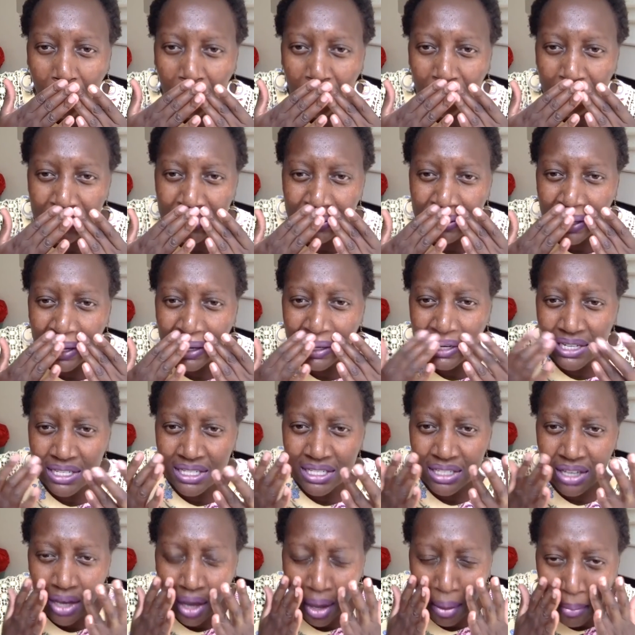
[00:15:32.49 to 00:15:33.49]
the sun
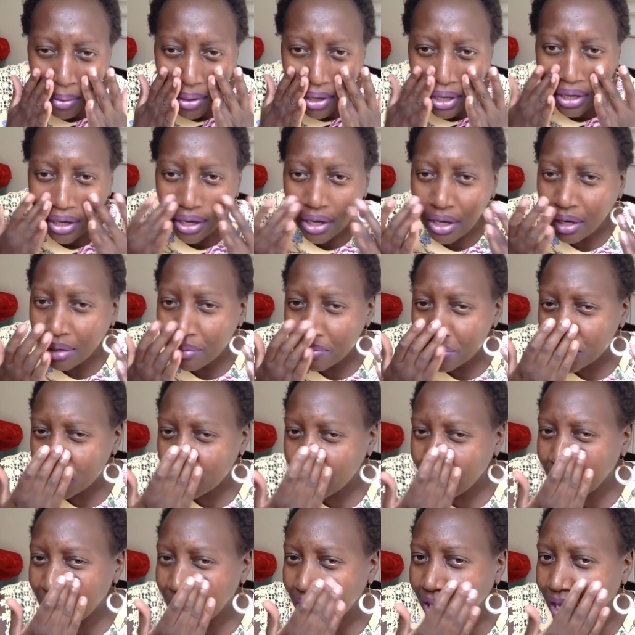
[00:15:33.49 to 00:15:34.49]
is coming and I'm
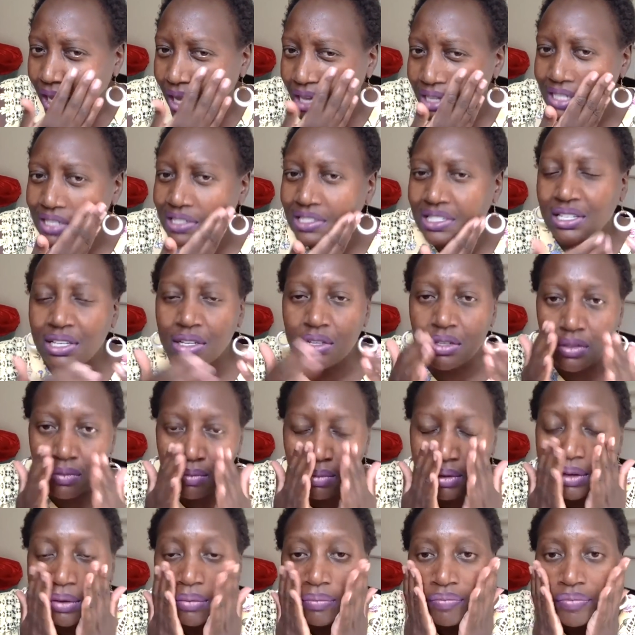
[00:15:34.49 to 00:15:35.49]
sweating, guys, excuse
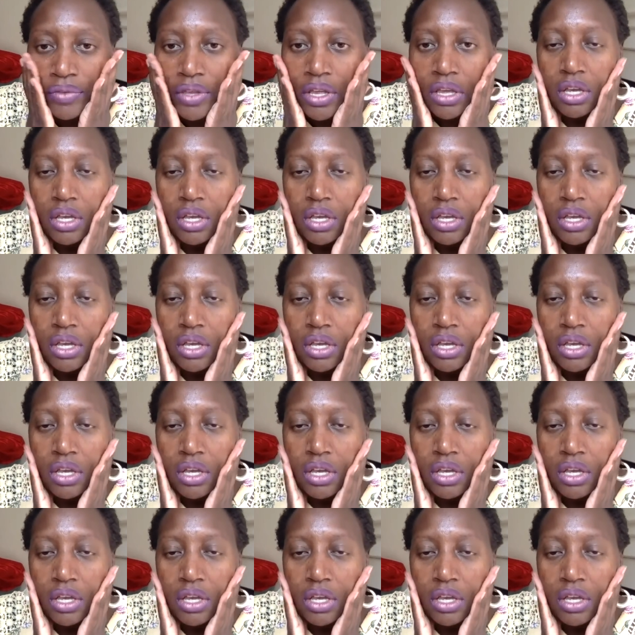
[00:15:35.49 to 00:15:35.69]
me.